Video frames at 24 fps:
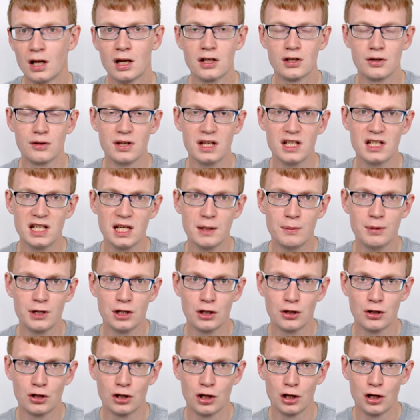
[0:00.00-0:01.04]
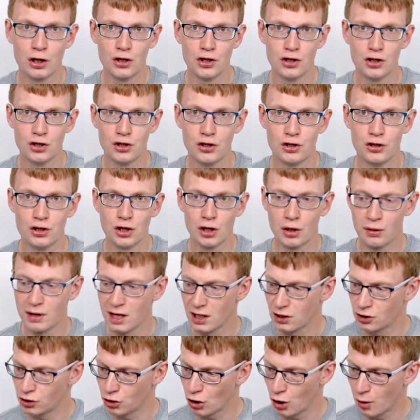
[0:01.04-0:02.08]
So this CPU cooler should do a
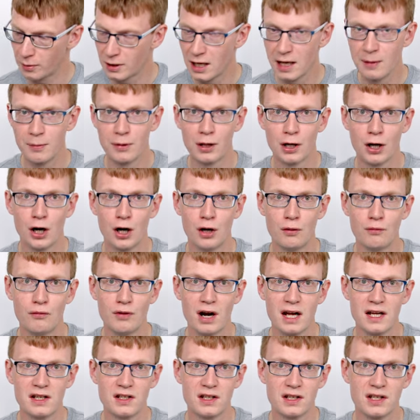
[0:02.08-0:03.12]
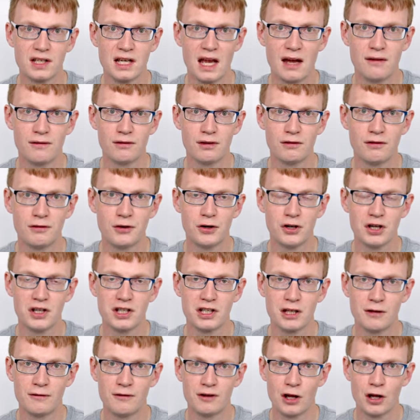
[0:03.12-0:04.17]
great job keeping our Ryzen 7
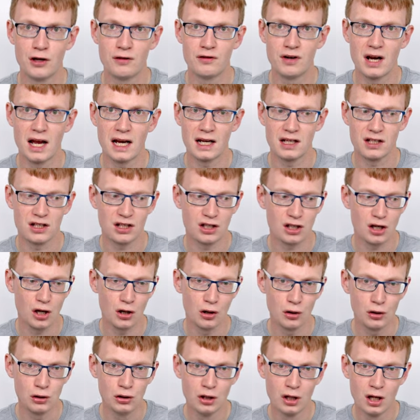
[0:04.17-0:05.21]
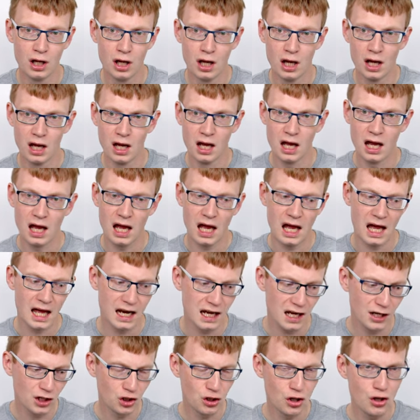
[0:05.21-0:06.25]
3700X cool and
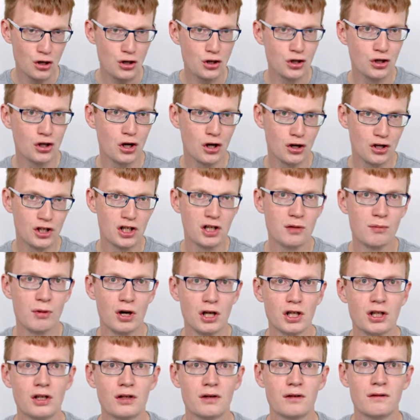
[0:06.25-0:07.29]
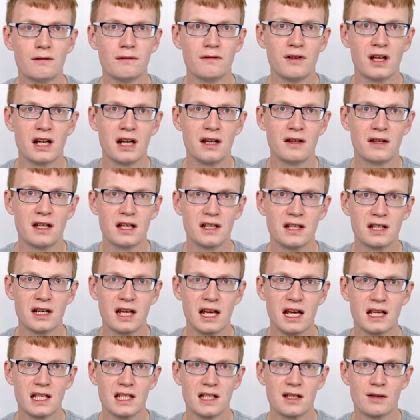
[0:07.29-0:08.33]
it should just about fit in this
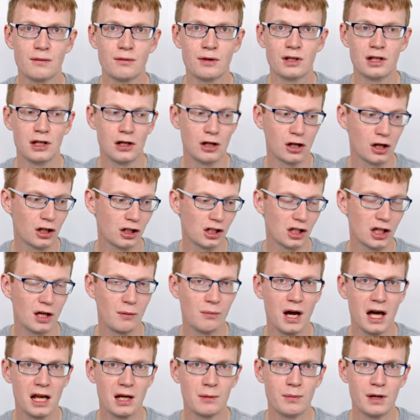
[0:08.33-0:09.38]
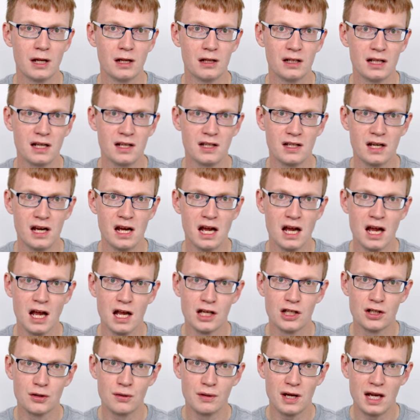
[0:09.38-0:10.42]
case when you look at the compatibilities.
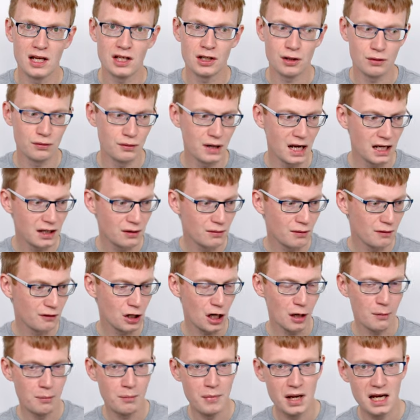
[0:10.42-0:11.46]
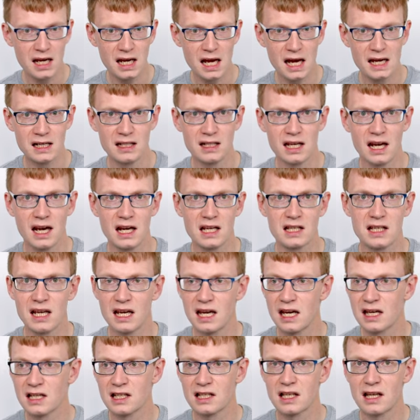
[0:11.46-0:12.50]
So it's great we've got a mini ITX
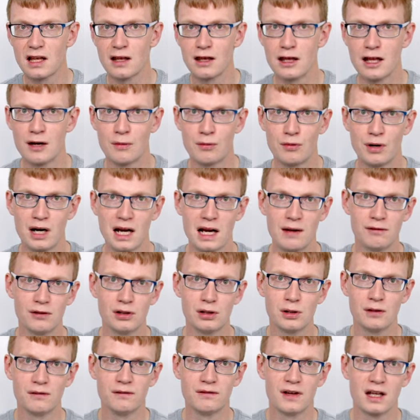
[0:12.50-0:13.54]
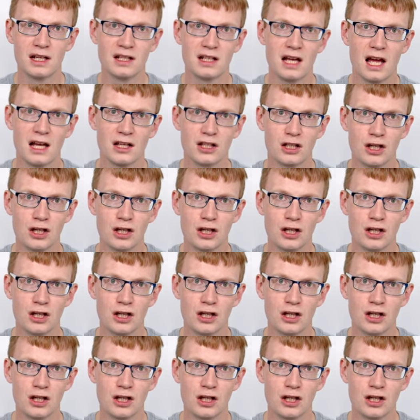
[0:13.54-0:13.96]
case that we're able to fit a